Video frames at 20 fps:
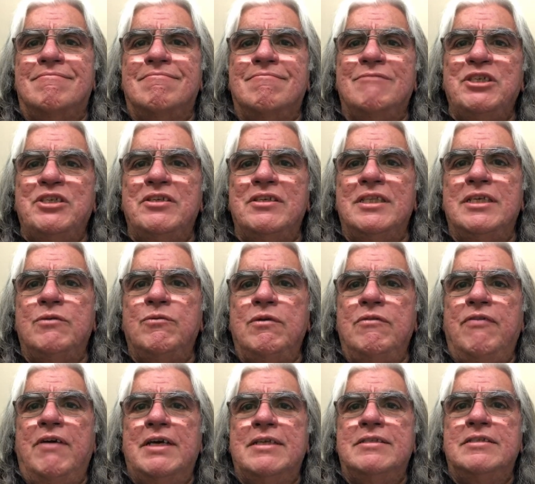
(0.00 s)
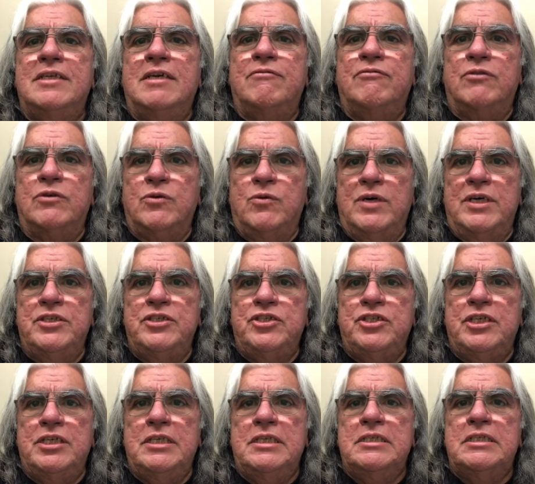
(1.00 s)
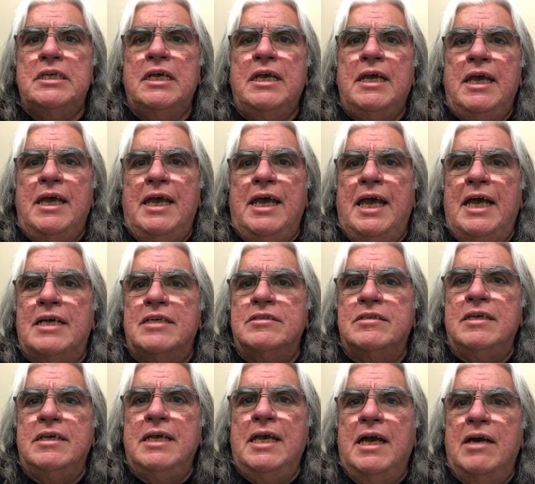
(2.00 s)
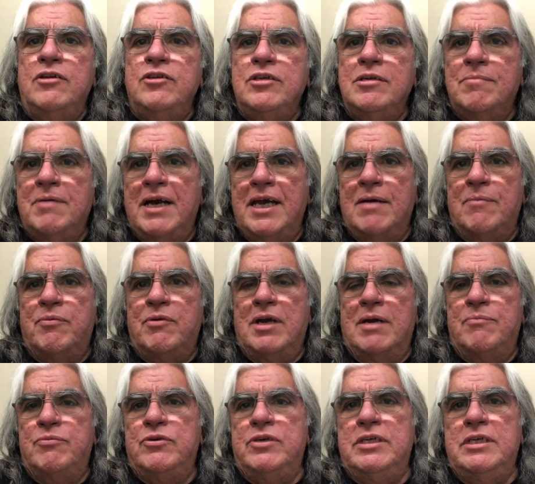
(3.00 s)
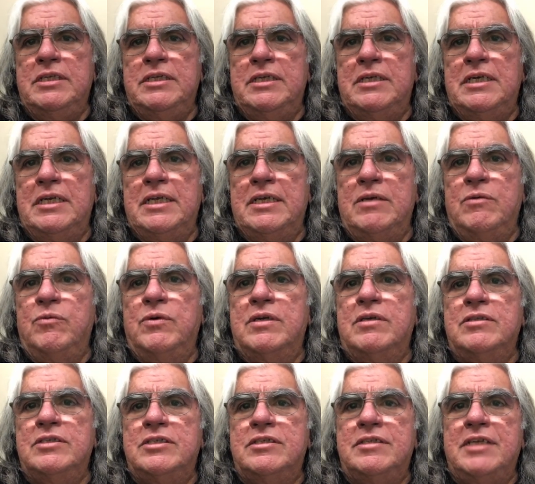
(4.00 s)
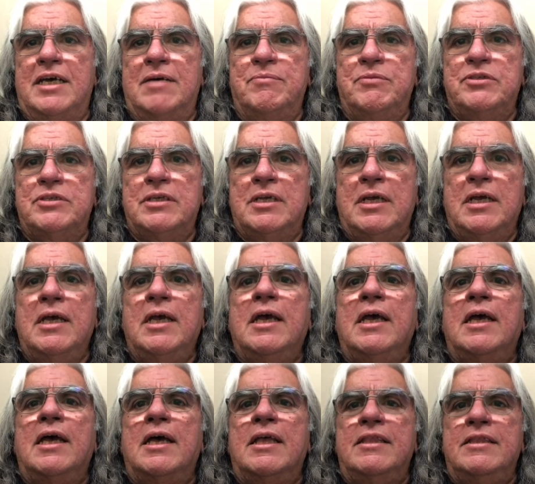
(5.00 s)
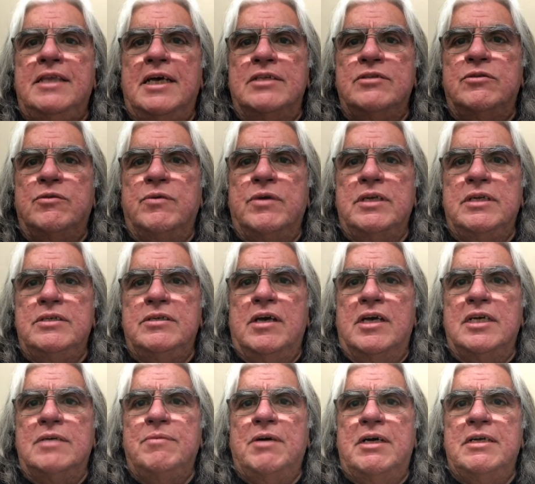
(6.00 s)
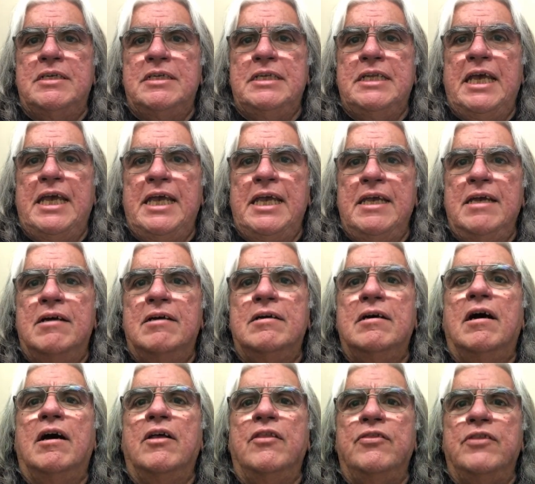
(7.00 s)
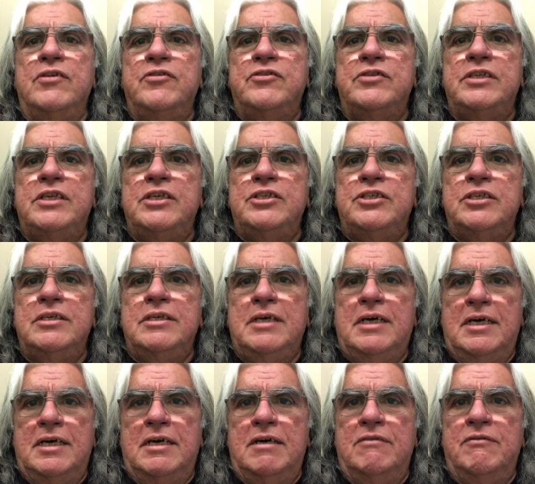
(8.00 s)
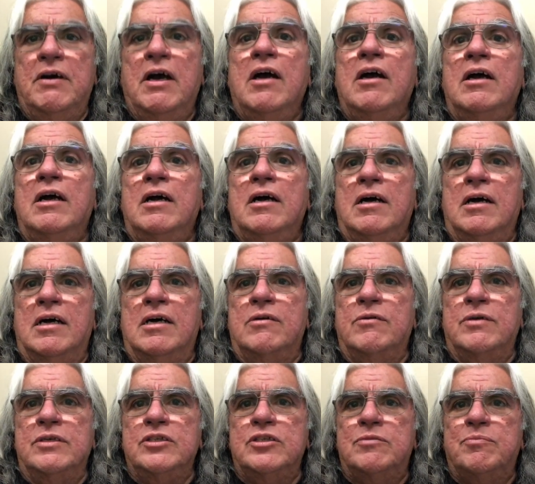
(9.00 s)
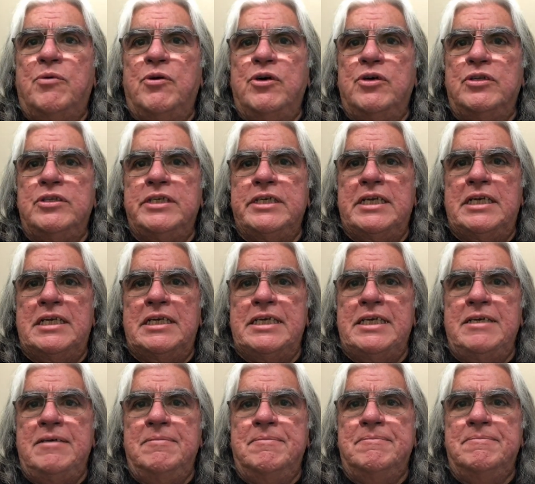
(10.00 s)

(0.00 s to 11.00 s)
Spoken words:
Recently, we've had several questions asking, how do you buy a property in Italy? What are the steps? That's what we're going to talk about today on this edition of Our Unspoiled Italy.